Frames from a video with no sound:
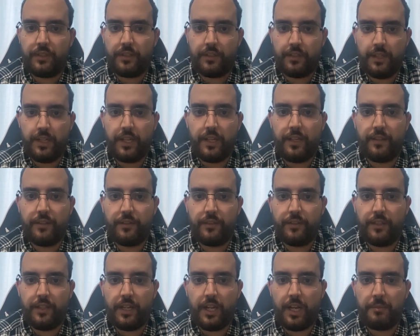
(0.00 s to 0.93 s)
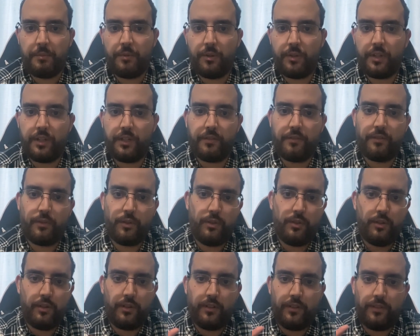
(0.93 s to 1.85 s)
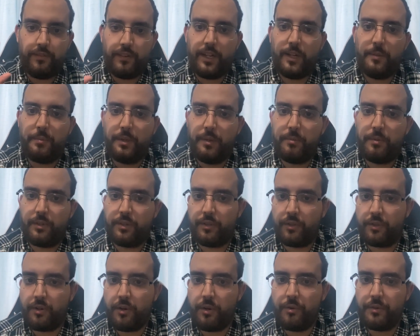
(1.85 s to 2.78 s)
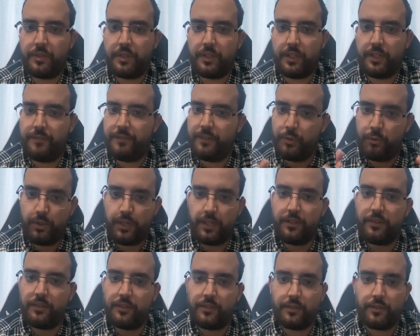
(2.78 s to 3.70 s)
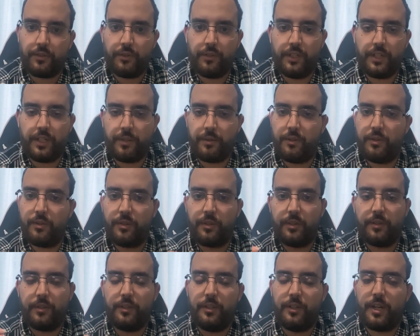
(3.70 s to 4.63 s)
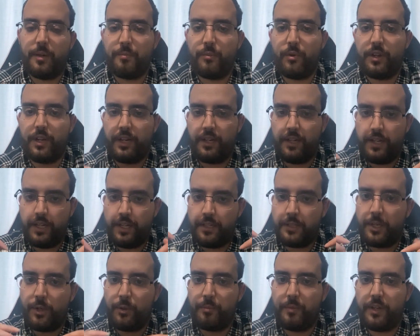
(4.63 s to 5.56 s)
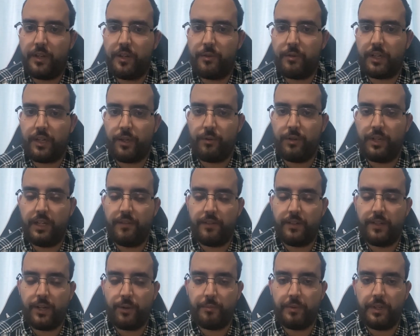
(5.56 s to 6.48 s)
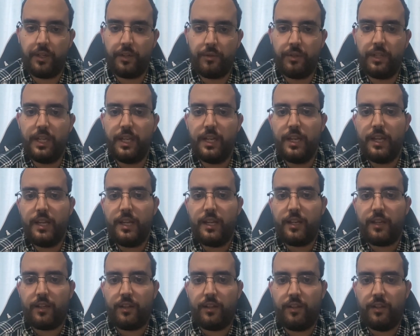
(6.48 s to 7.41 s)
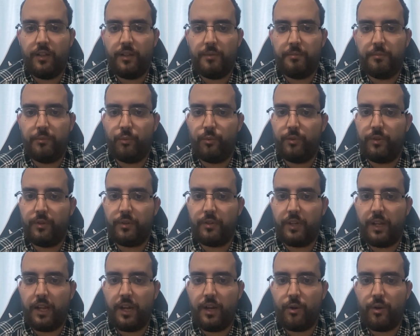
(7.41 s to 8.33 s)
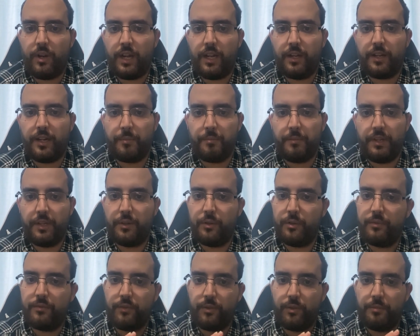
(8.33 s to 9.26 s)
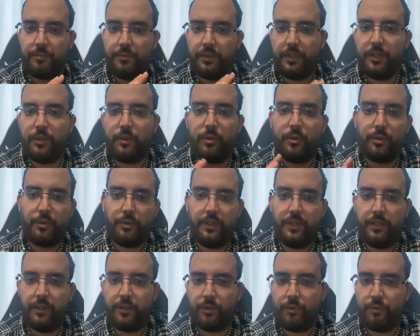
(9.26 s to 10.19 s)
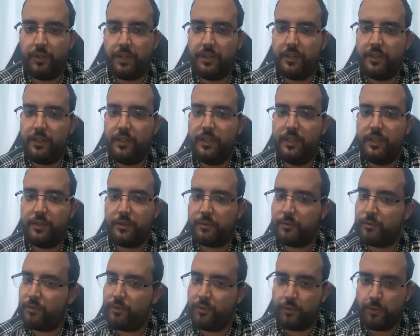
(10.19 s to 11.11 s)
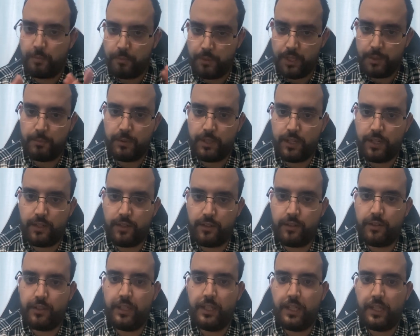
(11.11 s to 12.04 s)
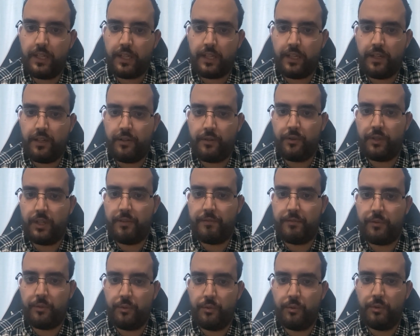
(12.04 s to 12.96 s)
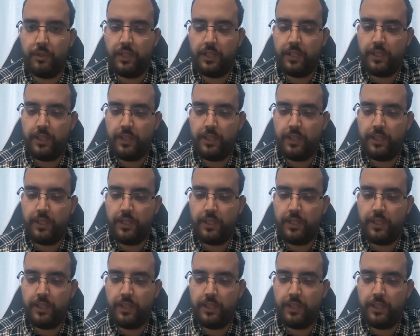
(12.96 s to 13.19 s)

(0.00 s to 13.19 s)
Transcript: yeah, I'm looking for 5 people to coach if you want. So you can book a link down below. I will leave it down below. How I can make you from zero to hero render for complete beginners, and you don't have to.